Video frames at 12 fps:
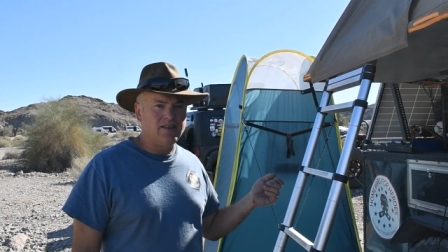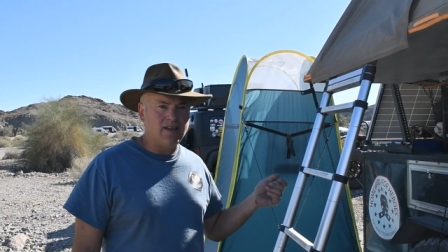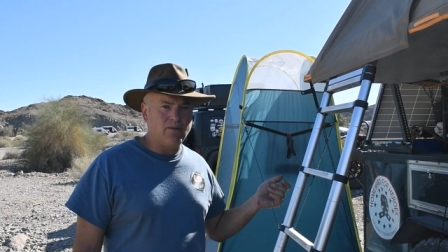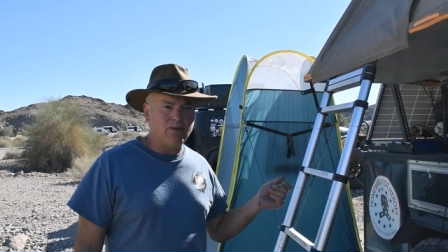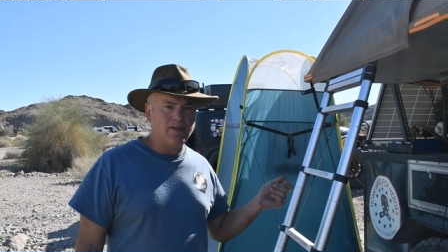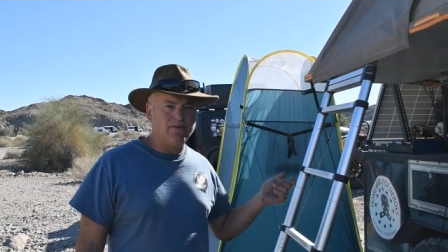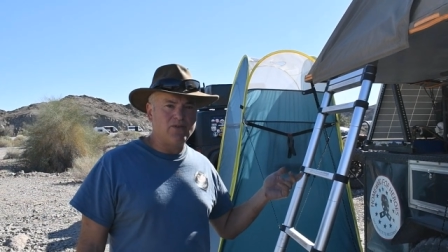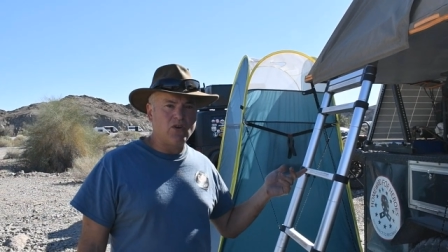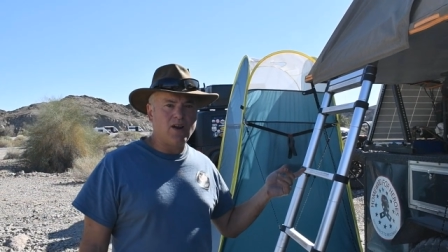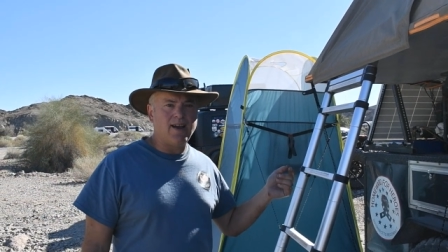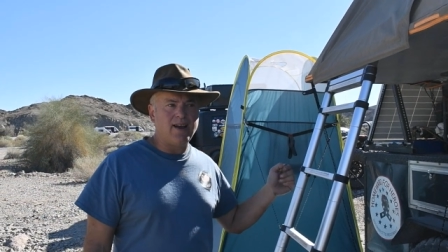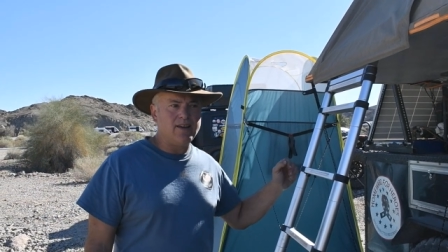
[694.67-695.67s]
that we've
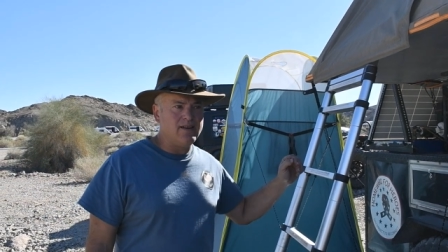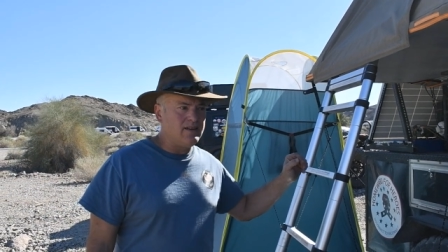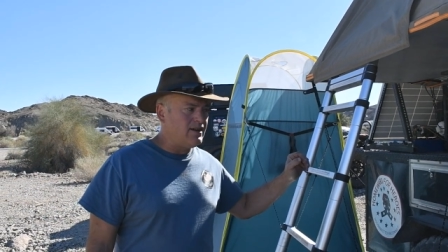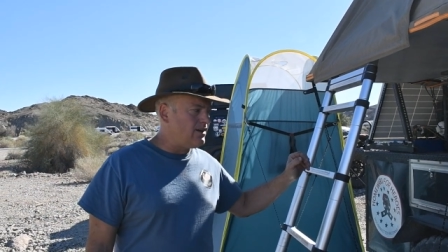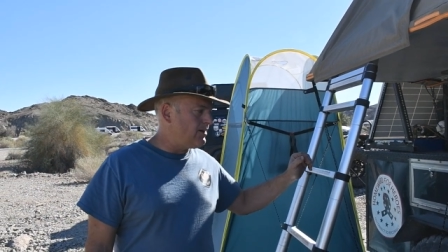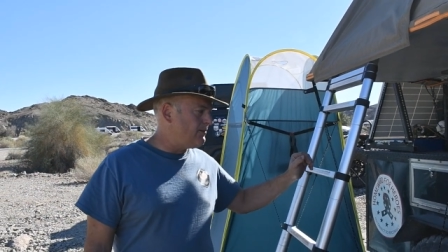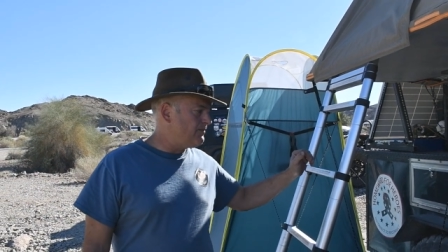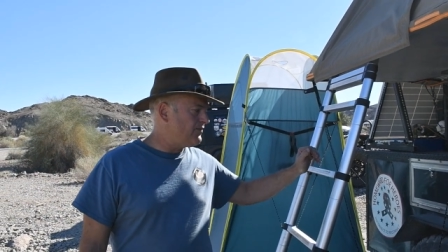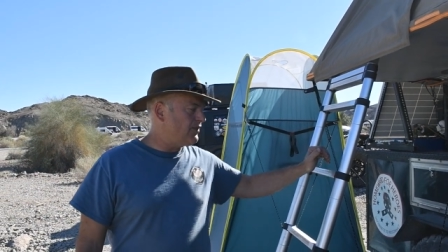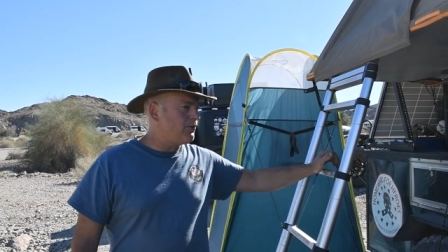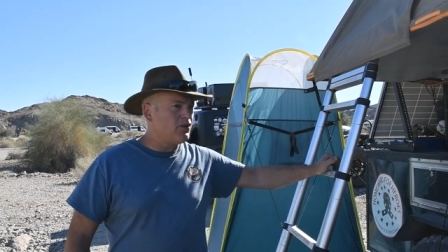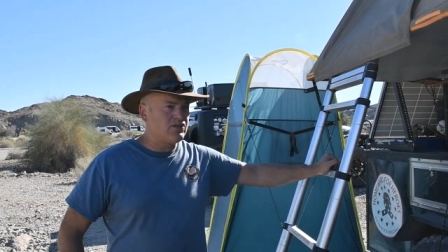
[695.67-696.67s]
tried. Um,
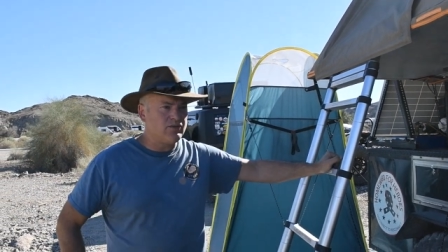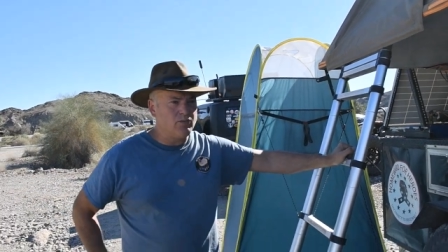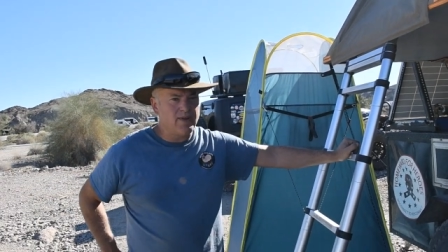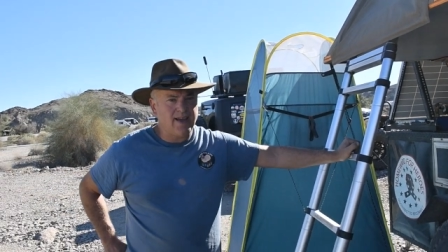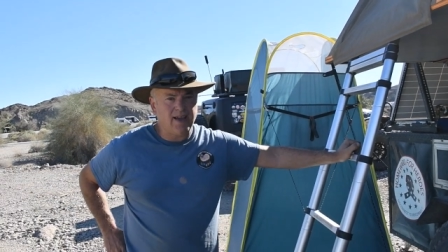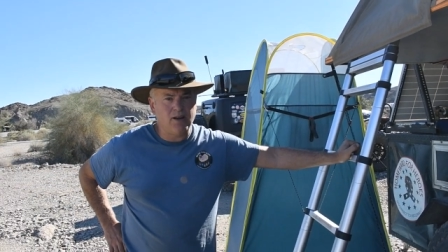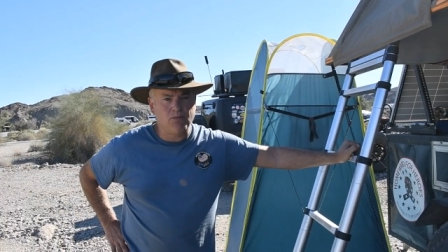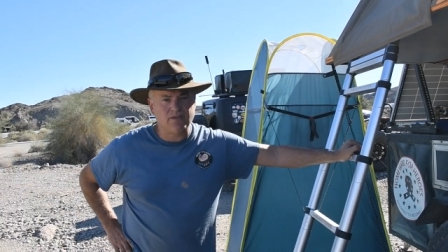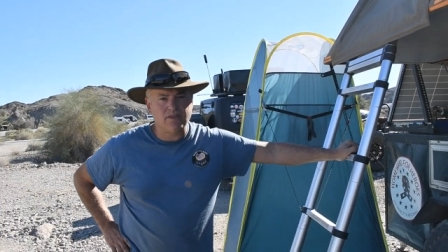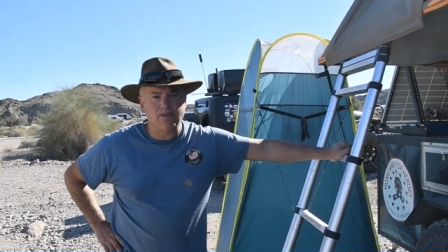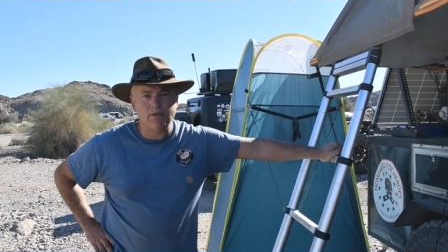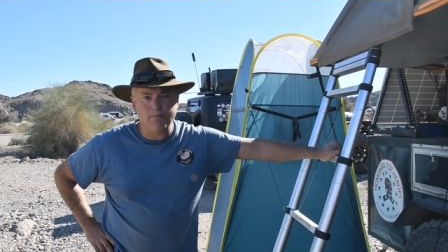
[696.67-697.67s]
the first one we had was
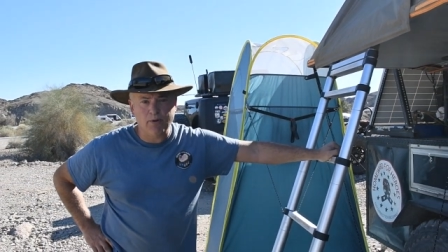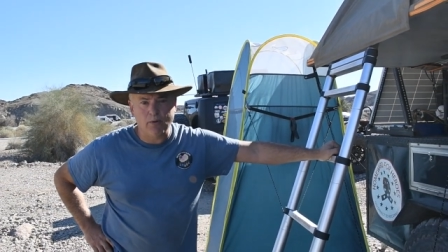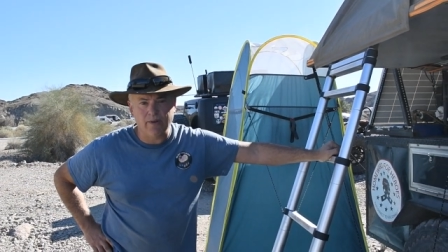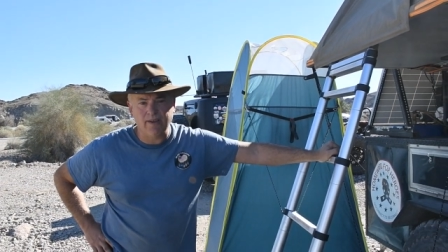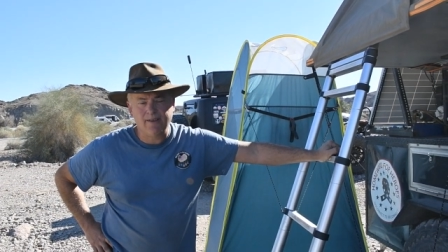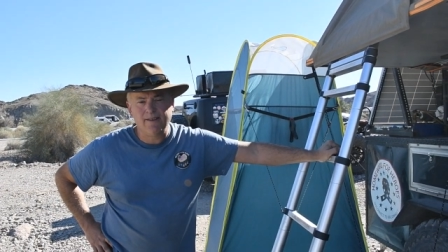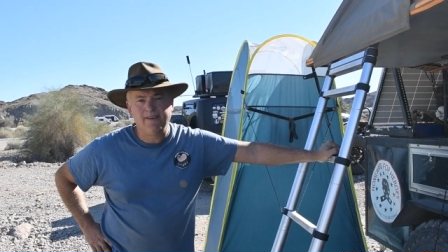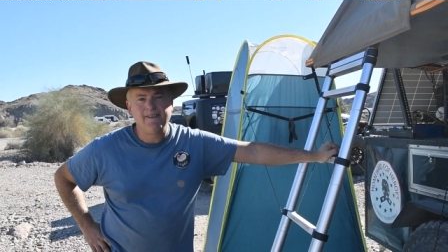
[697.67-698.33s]
a Tepui,